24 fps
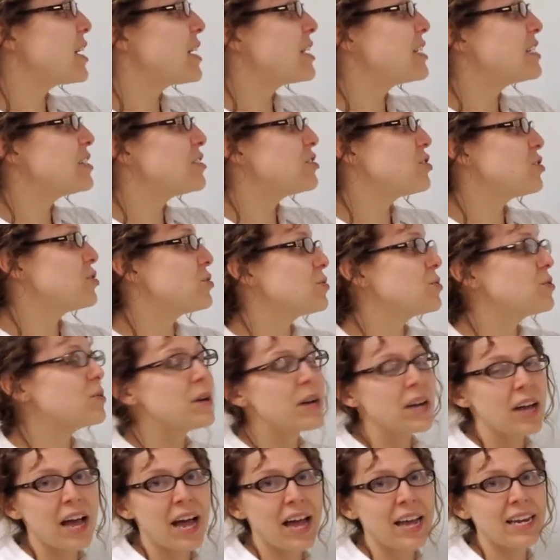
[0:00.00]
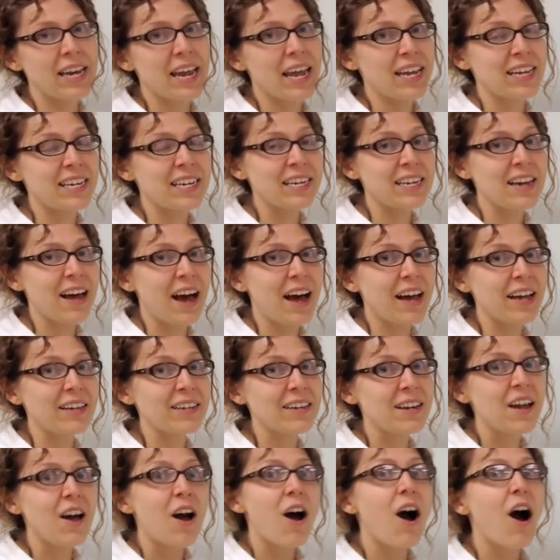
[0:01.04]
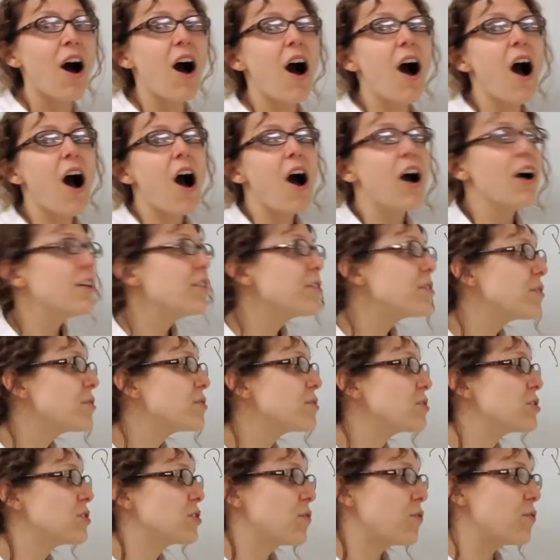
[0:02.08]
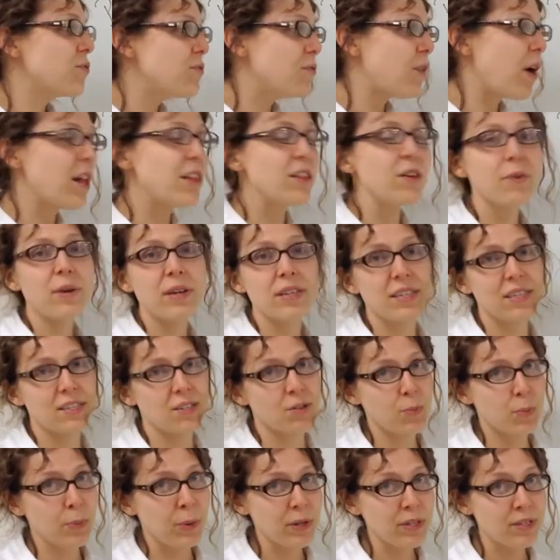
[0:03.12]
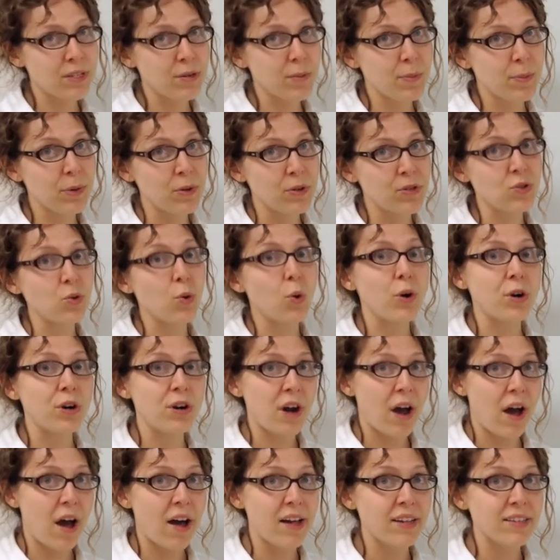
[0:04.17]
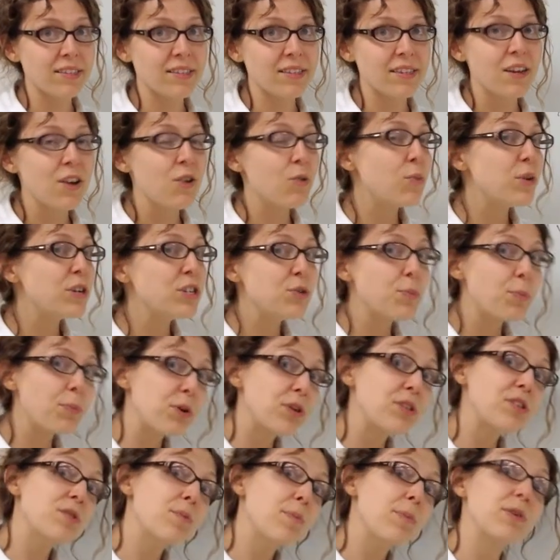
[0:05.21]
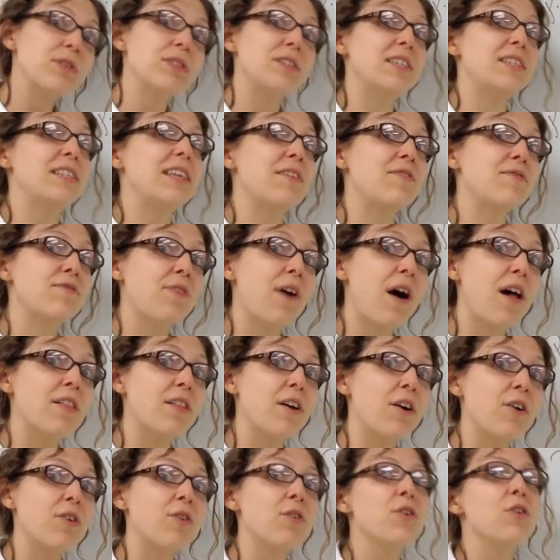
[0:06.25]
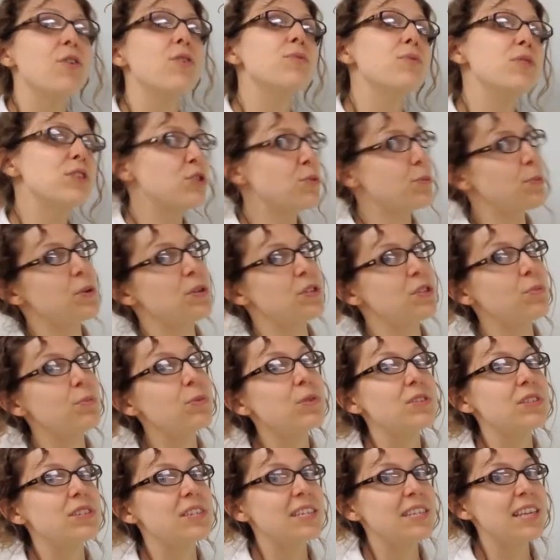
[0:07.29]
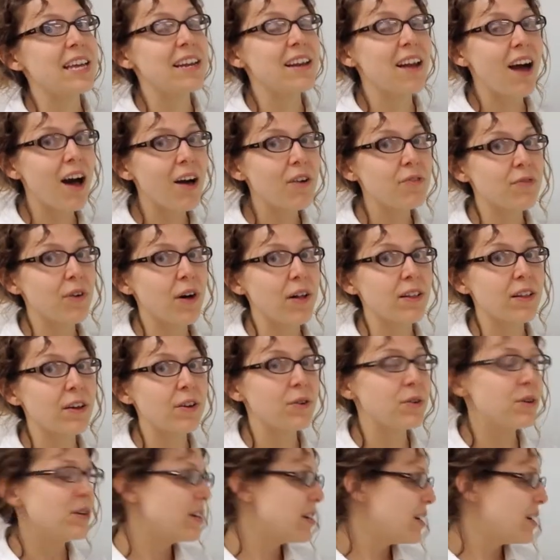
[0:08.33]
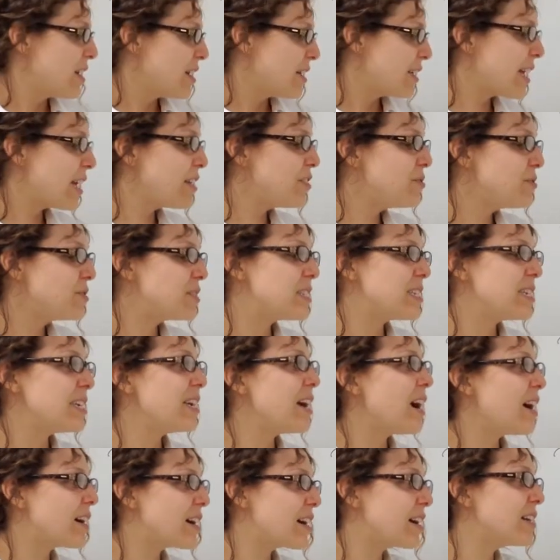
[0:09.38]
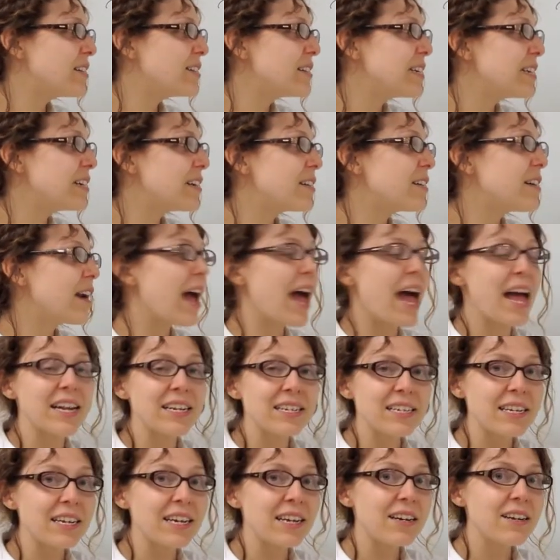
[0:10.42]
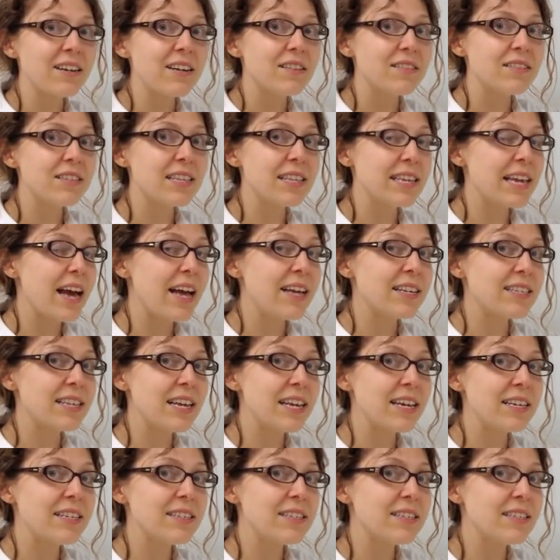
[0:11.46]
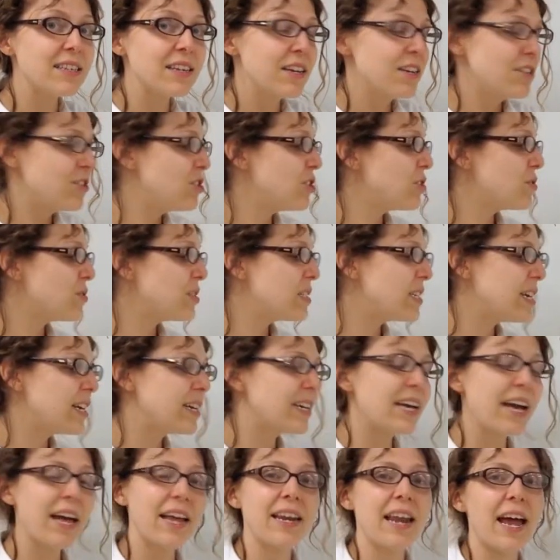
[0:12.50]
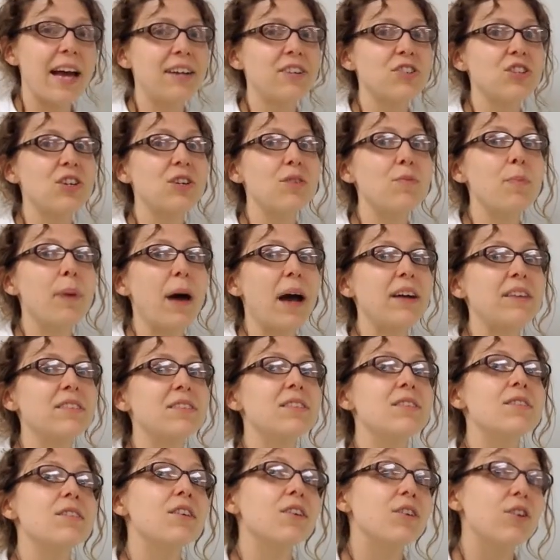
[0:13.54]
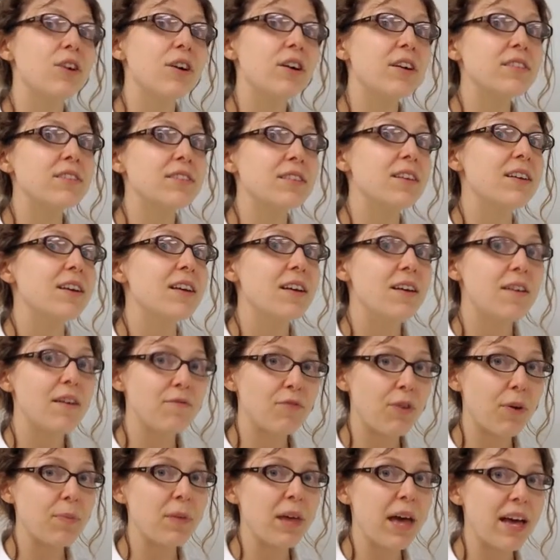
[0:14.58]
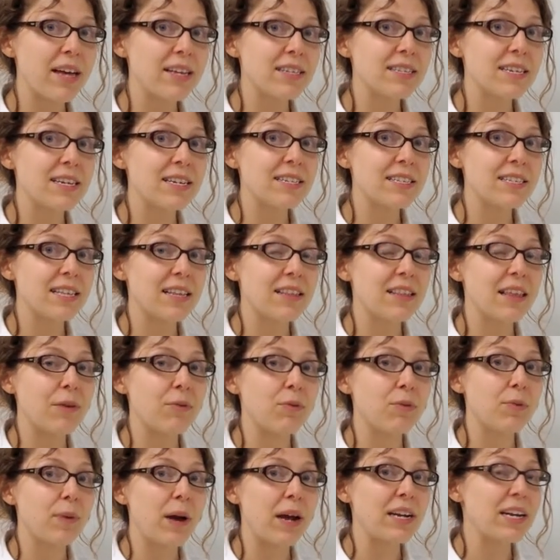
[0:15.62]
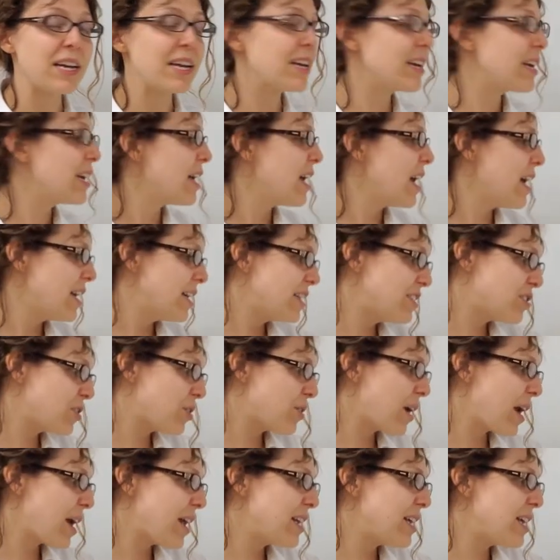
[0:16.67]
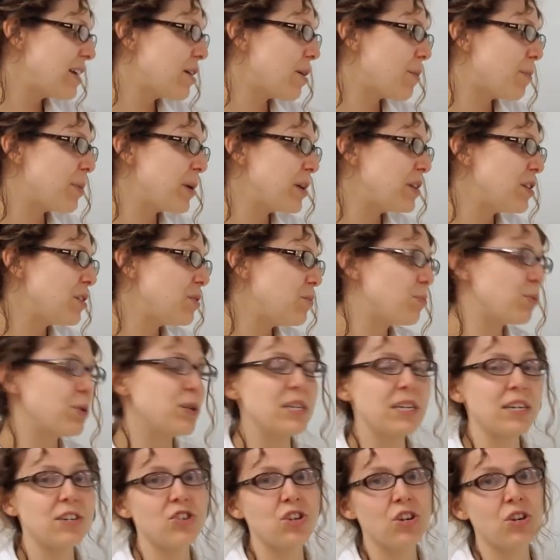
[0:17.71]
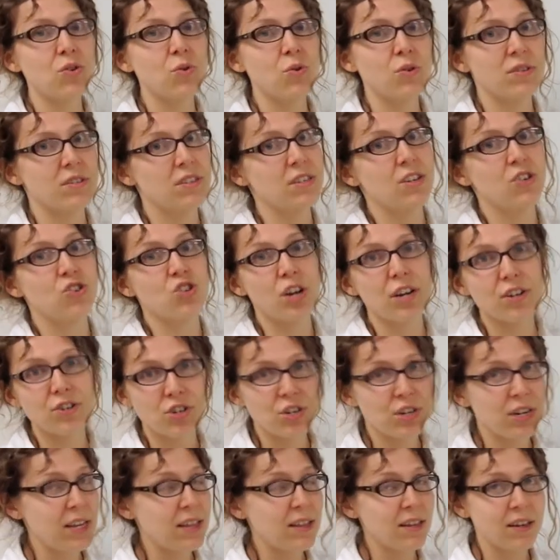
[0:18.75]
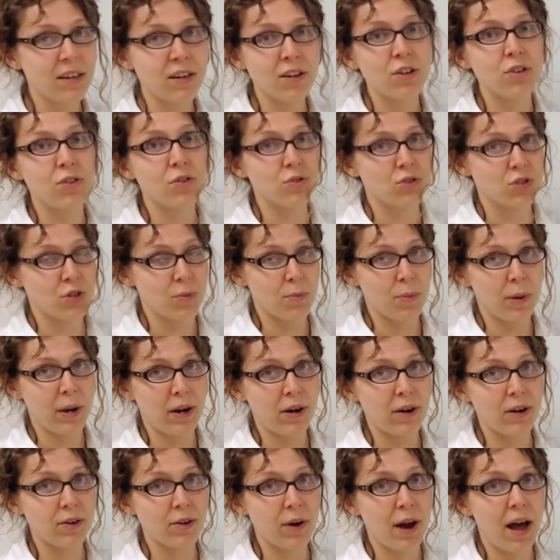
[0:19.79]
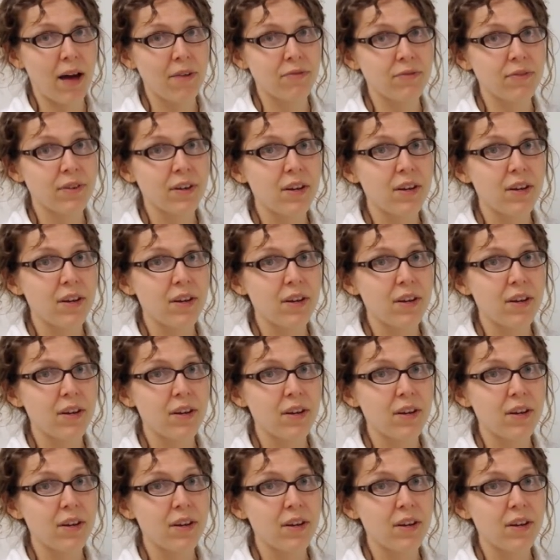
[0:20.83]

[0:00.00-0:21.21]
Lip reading: 82 and 89. Are those following these principles or not? Which principles did they follow? Which principles did they not follow? Can you see a clear ending to the essays? Do you see a connection back to the hooks from the essays that they were writing? Is there any opinion, prediction, or suggestion in the conclusion paragraph?